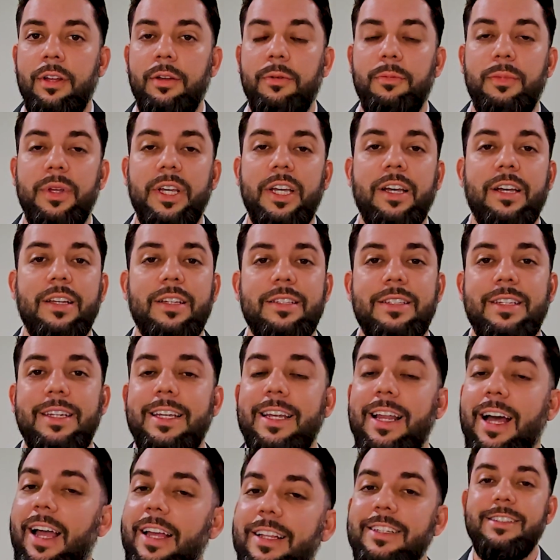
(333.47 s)
Because
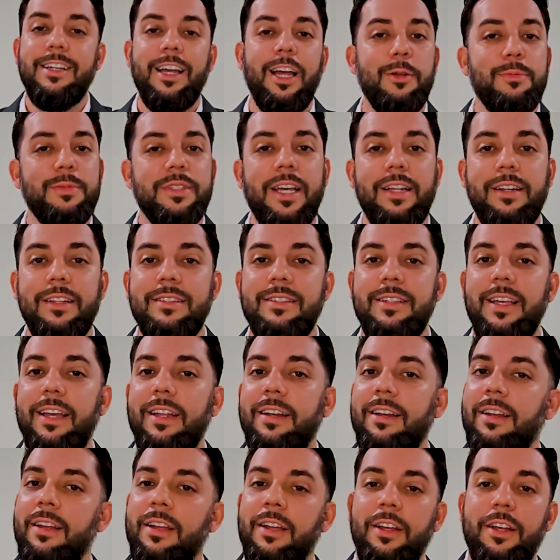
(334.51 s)
9 times out of
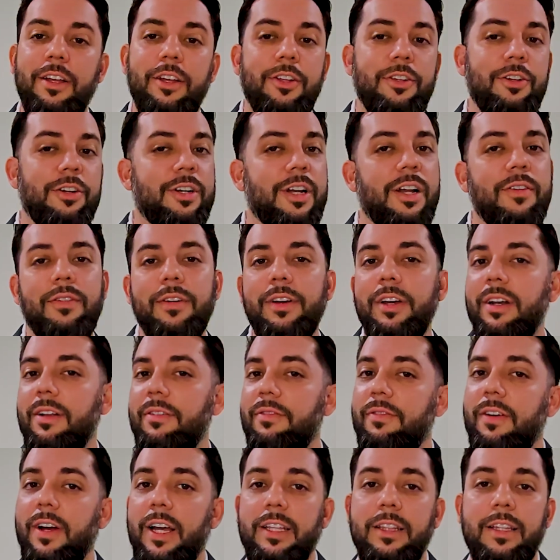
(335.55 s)
10, you're never gonna
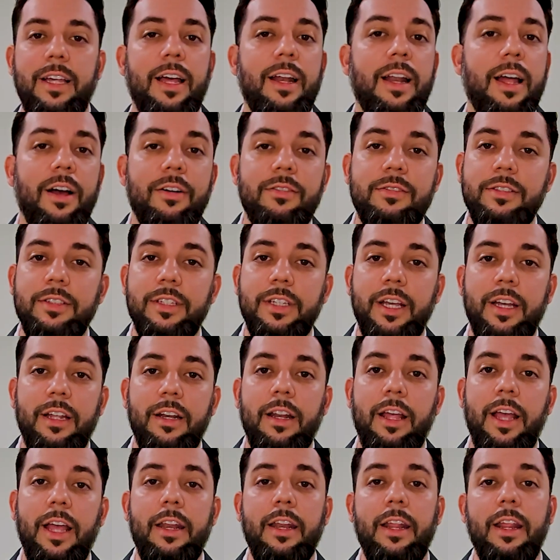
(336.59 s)
find that house again.
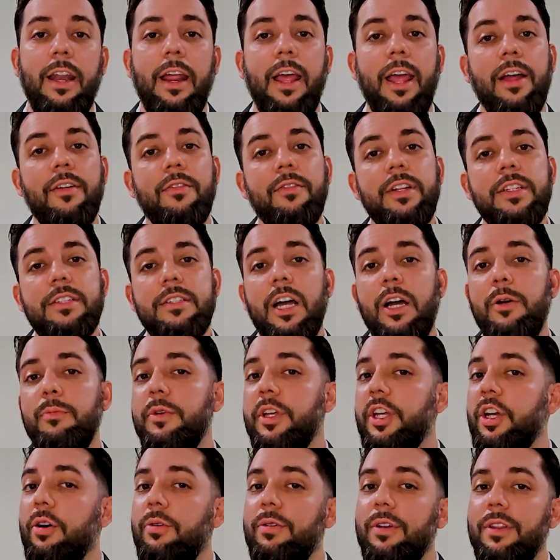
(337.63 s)
And then every time we
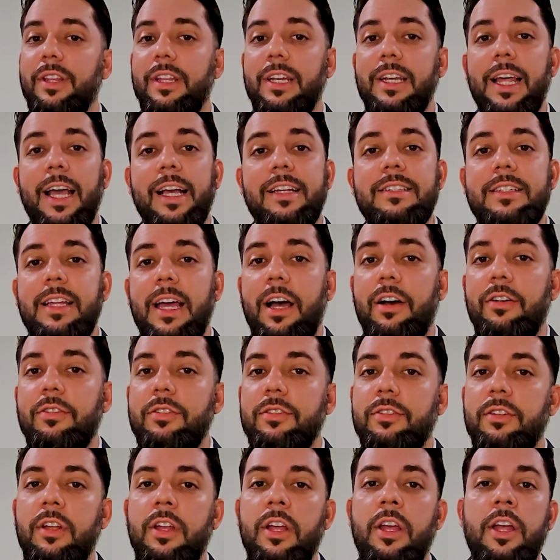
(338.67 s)
go to the next
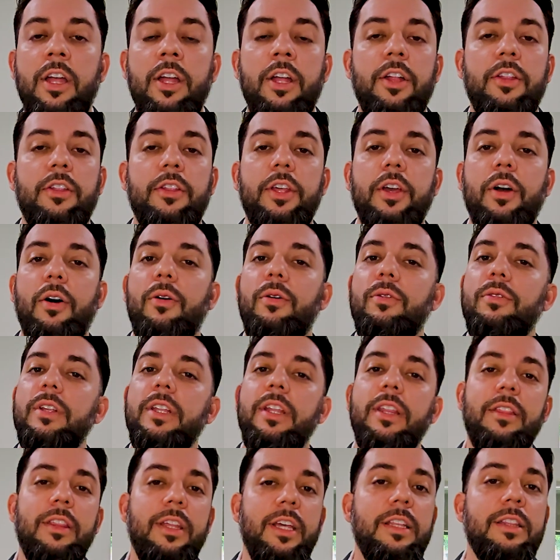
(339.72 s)
house, the only
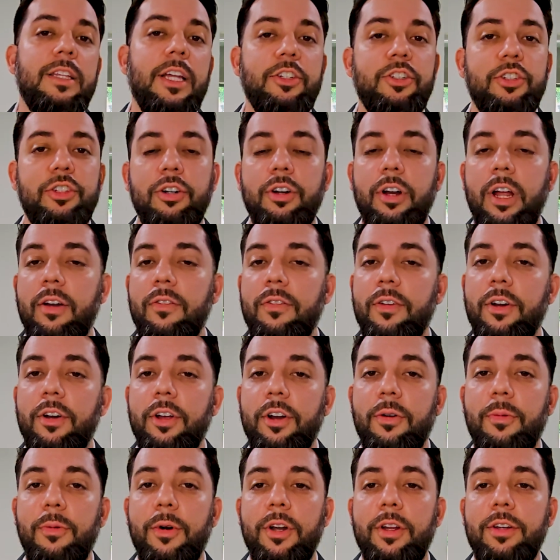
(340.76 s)
thing that you're ever gonna
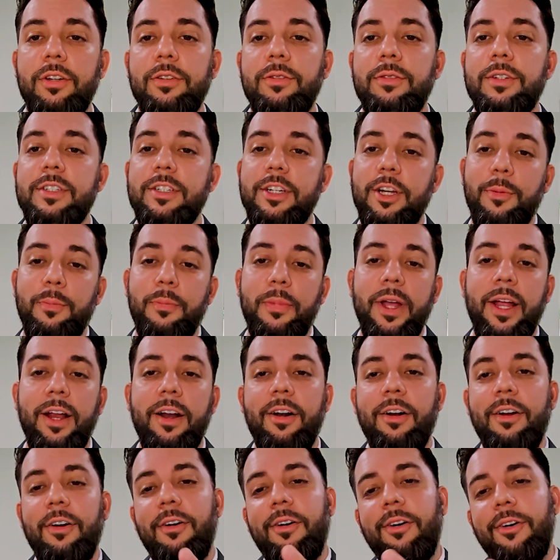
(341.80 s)
wanna do is
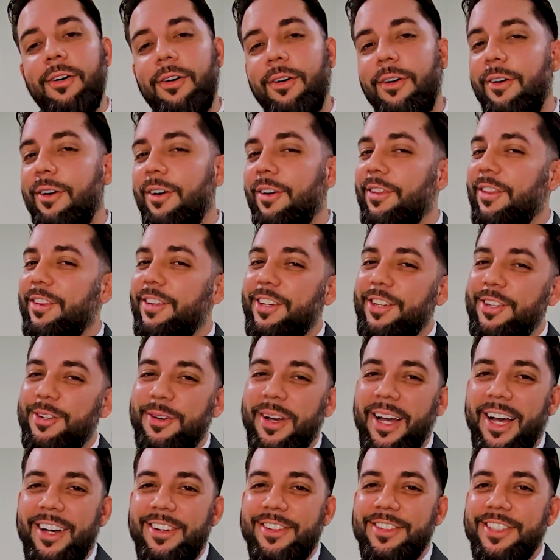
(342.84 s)
compare all the new
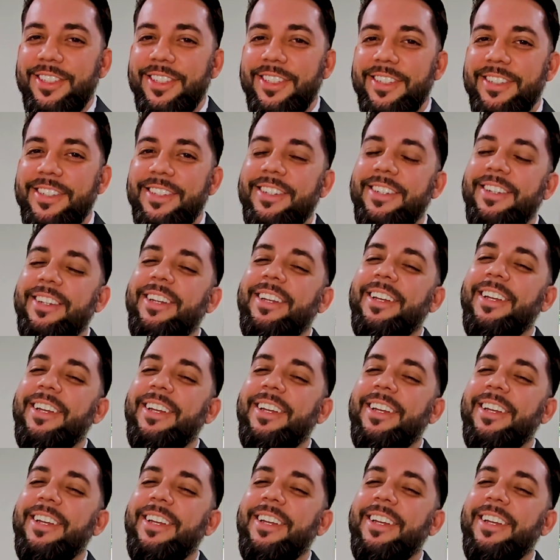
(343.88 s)
houses